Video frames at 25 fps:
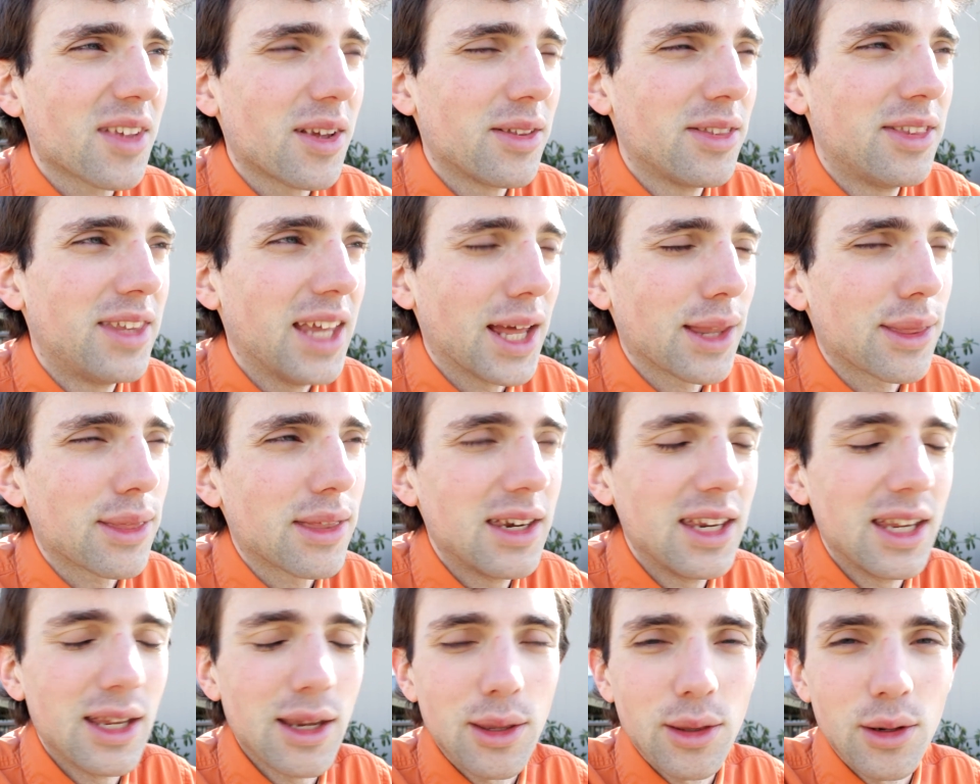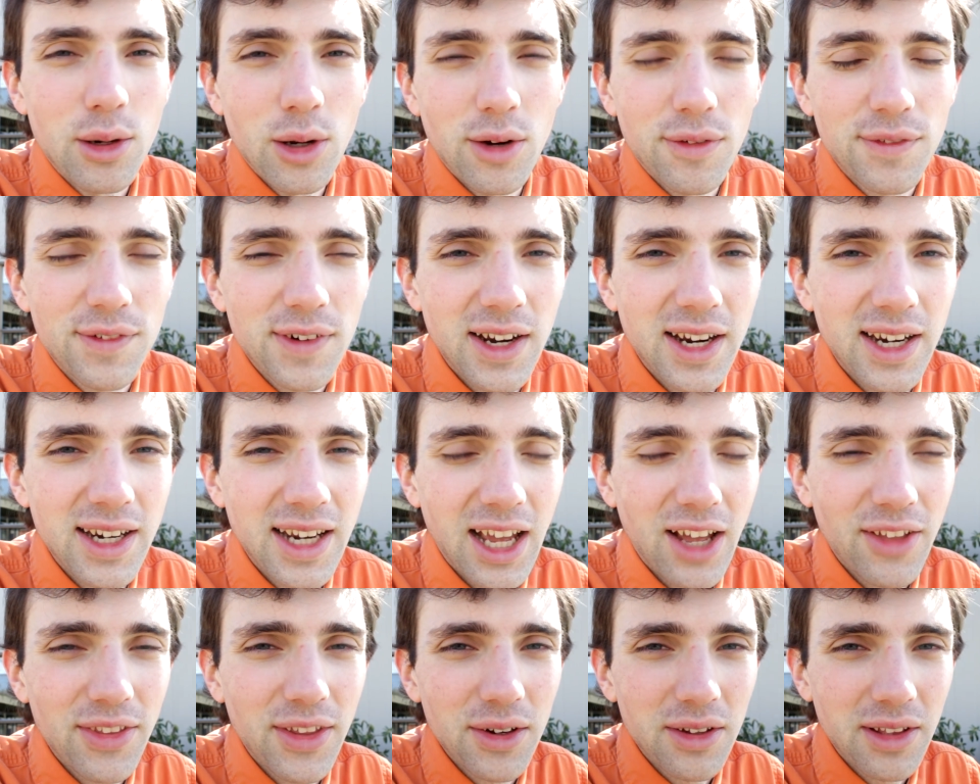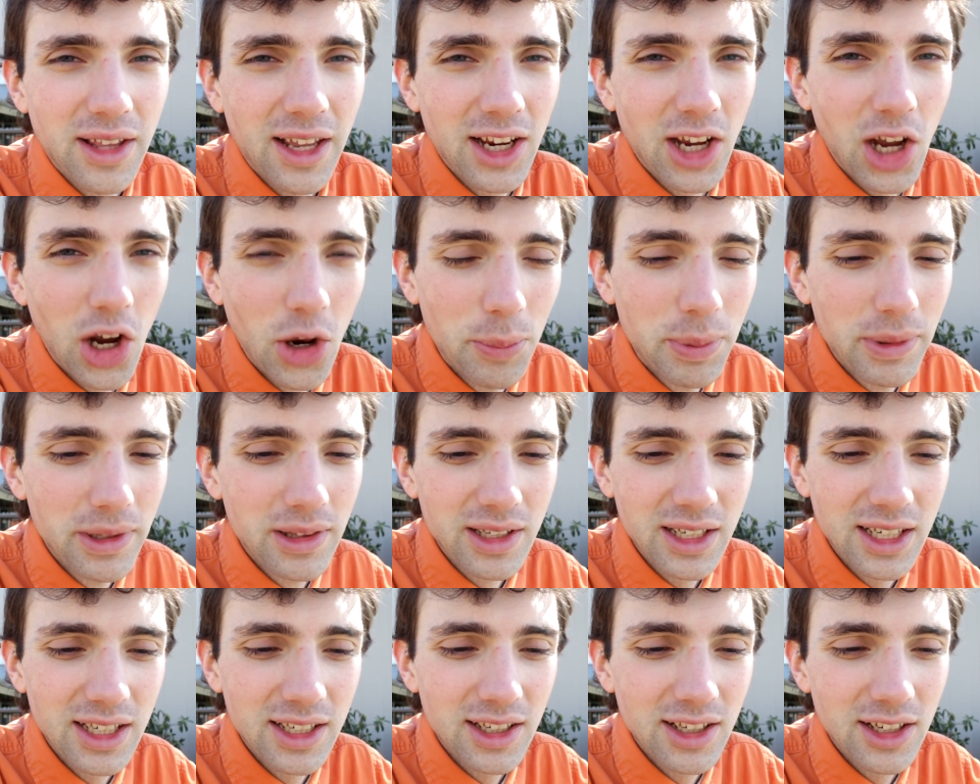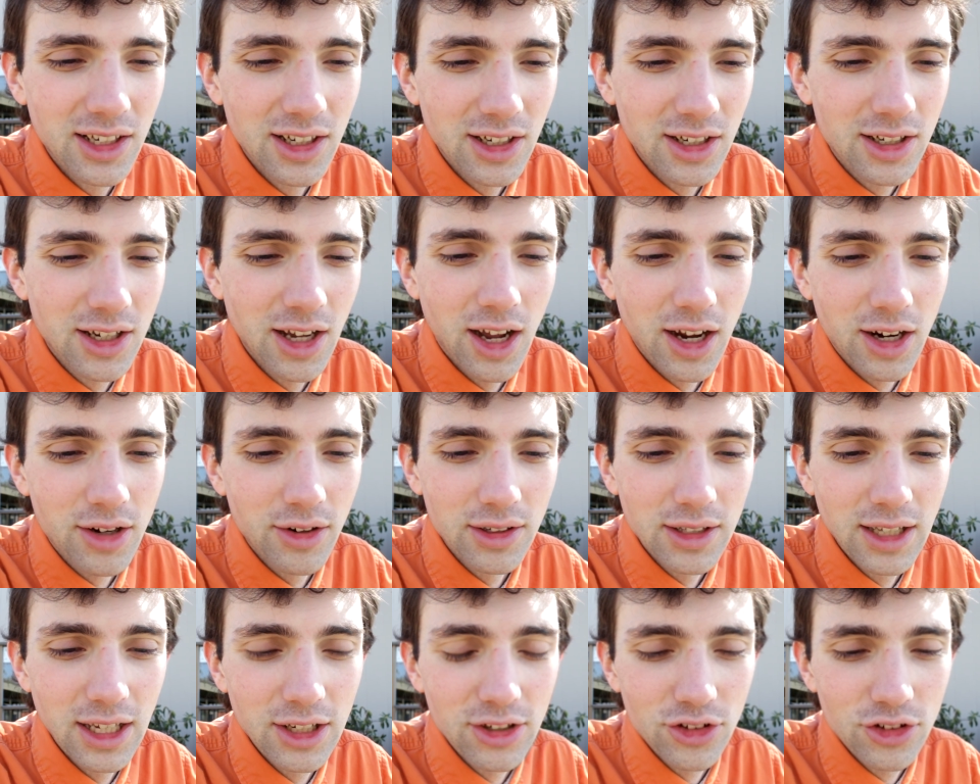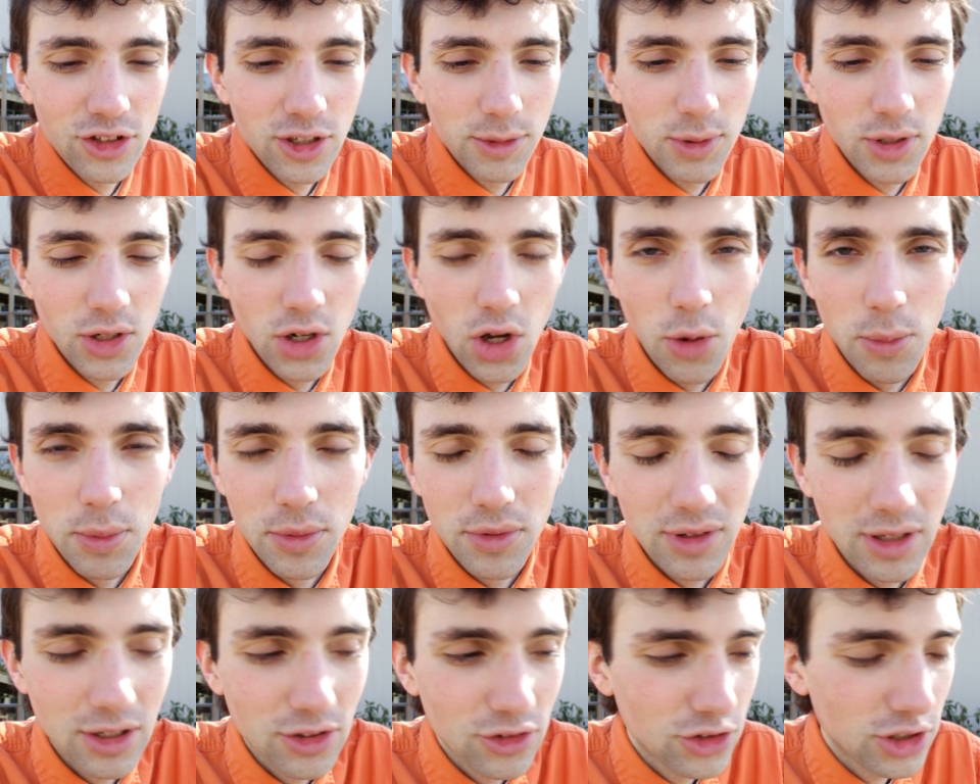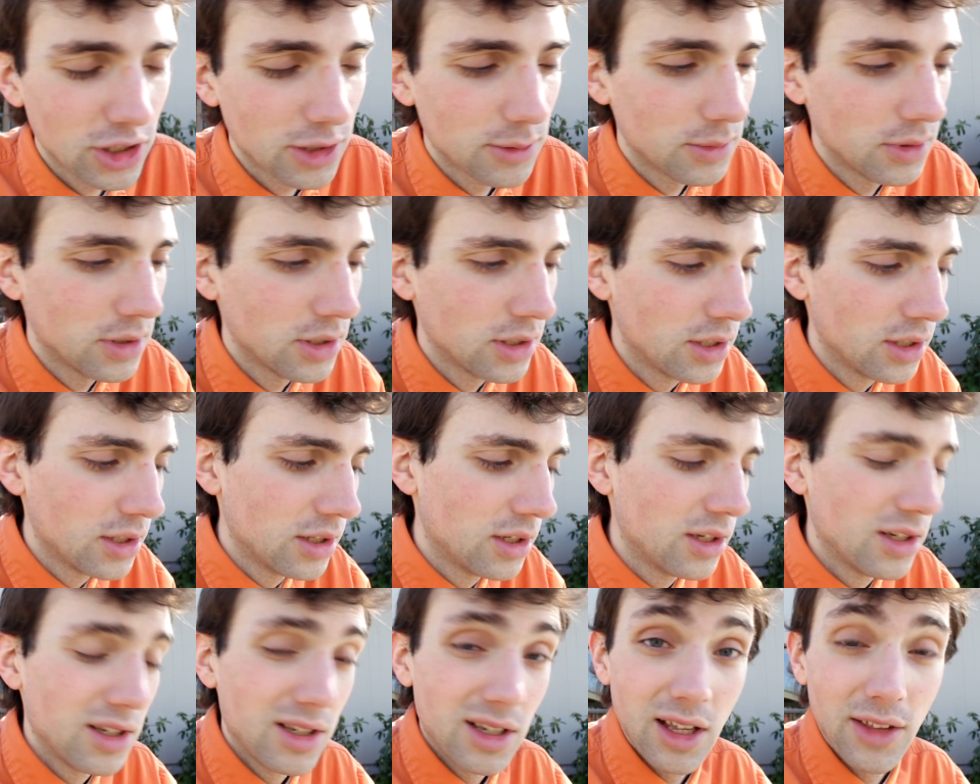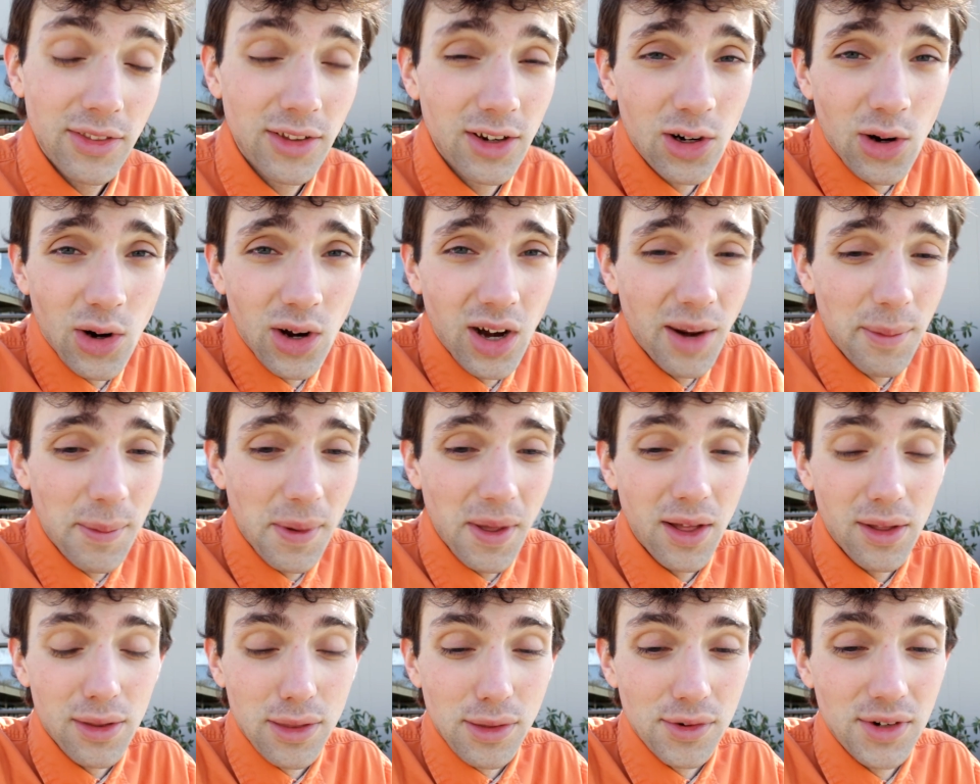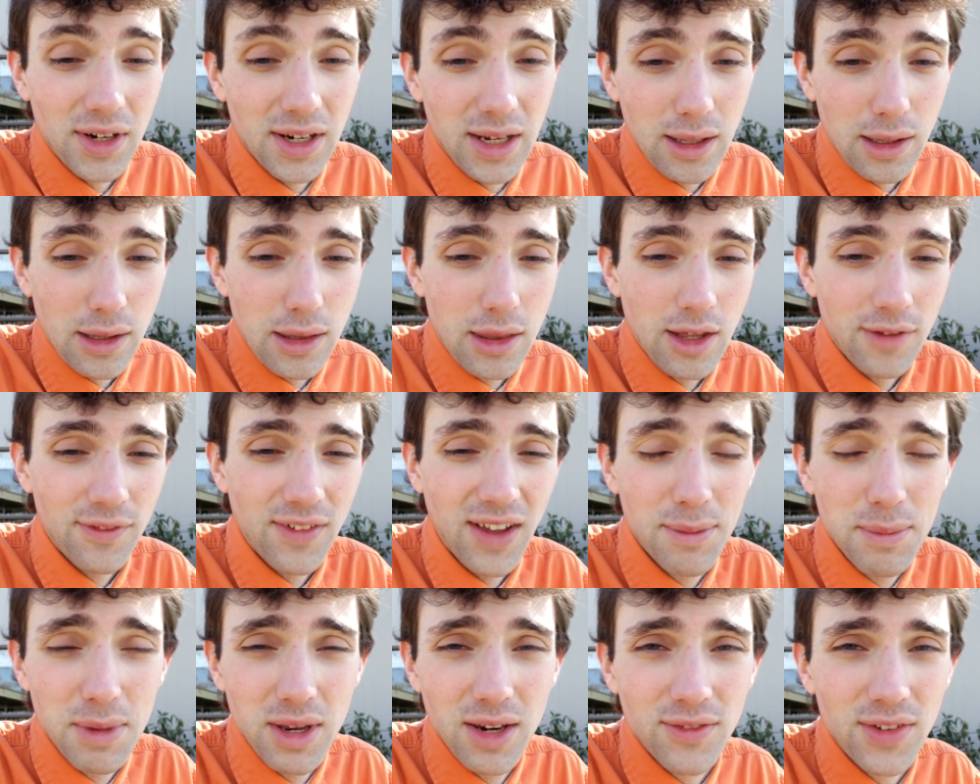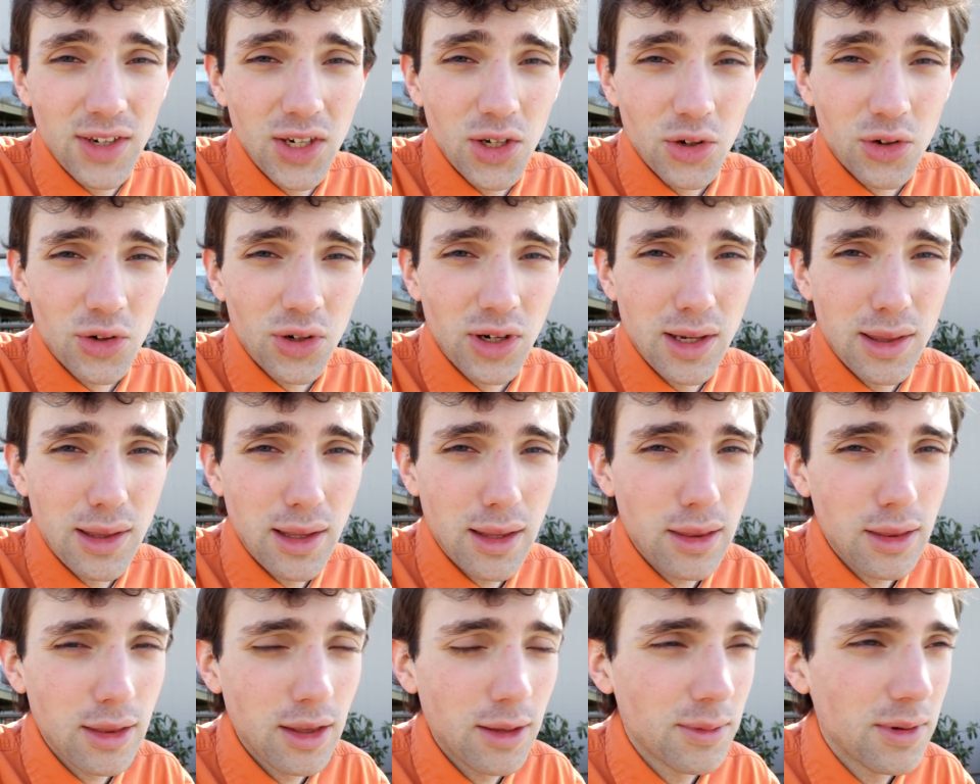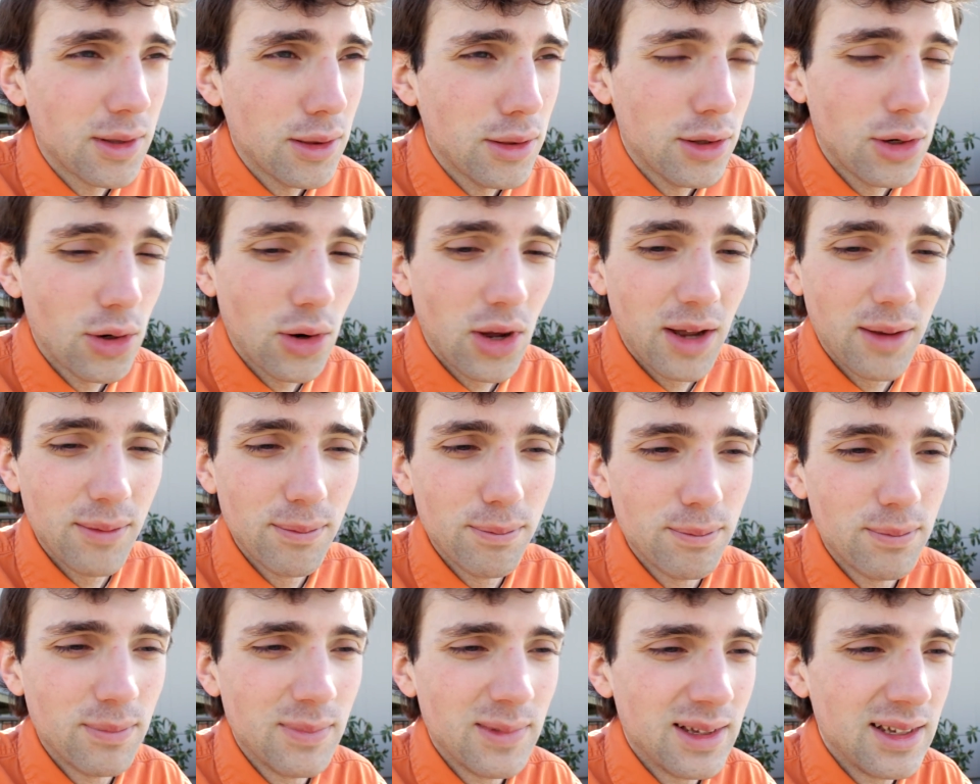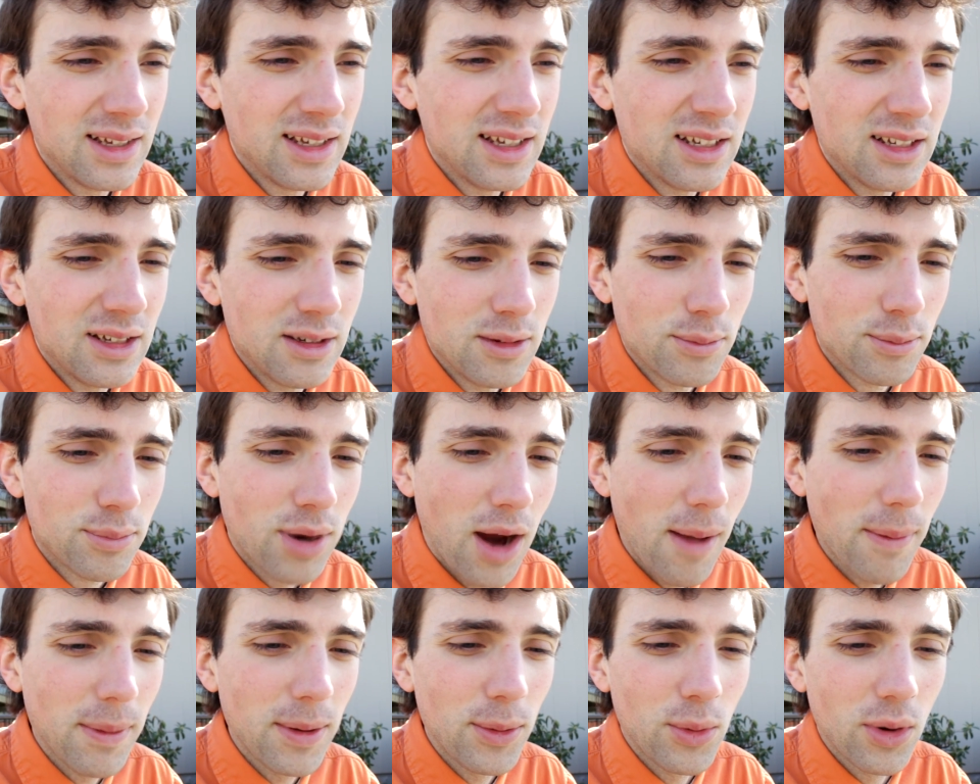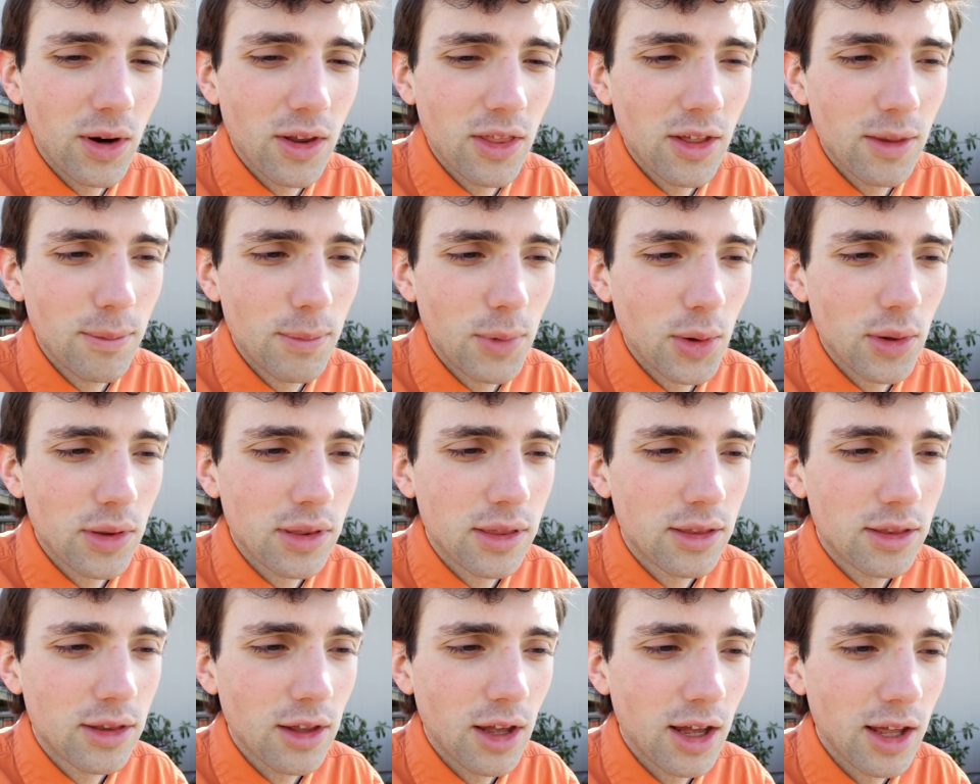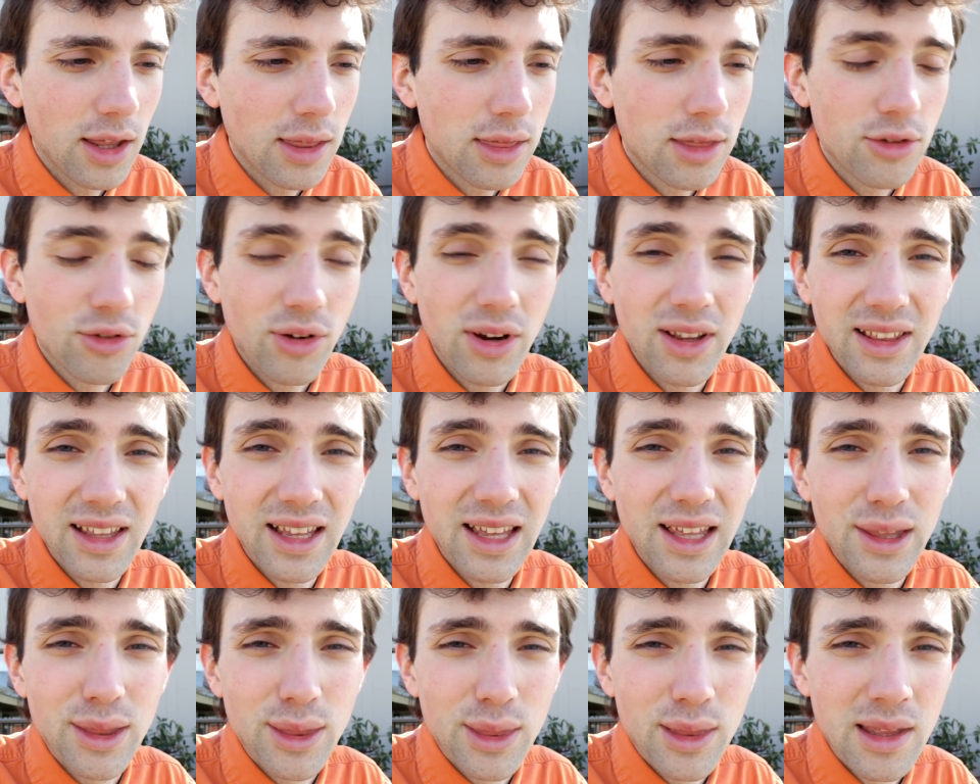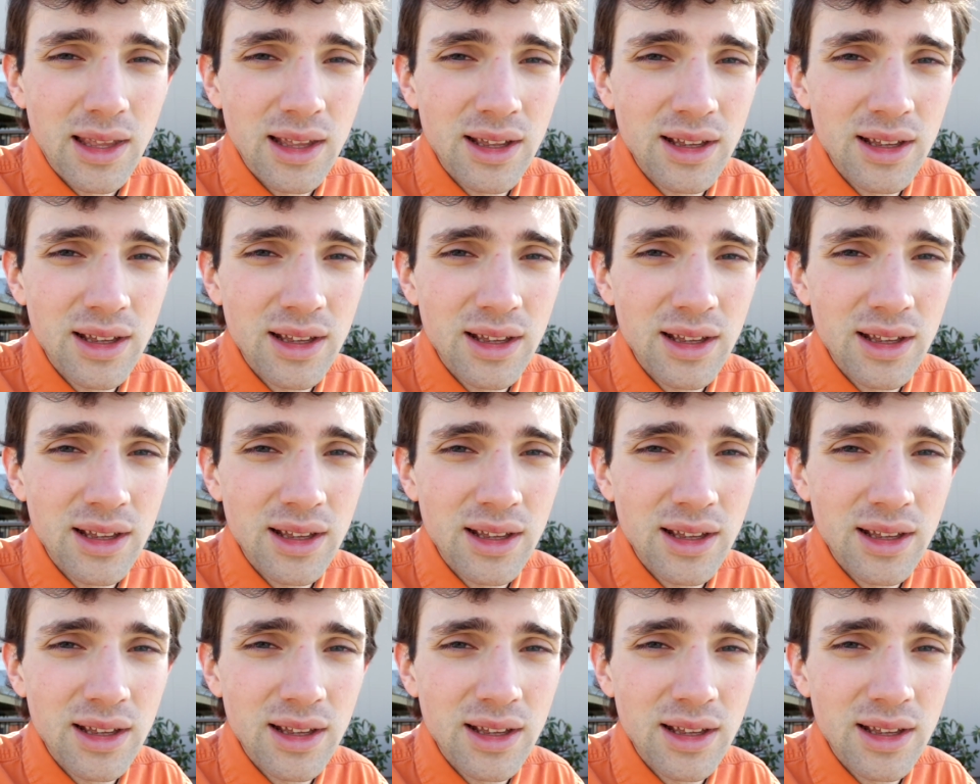Destiny and his girlfriend, how they're like openly in a cuck relationship, you know, open relationship, and they're going on about all this ridiculous stuff. I made a video criticizing them because, you know, I'm probably one of the most straight-laced,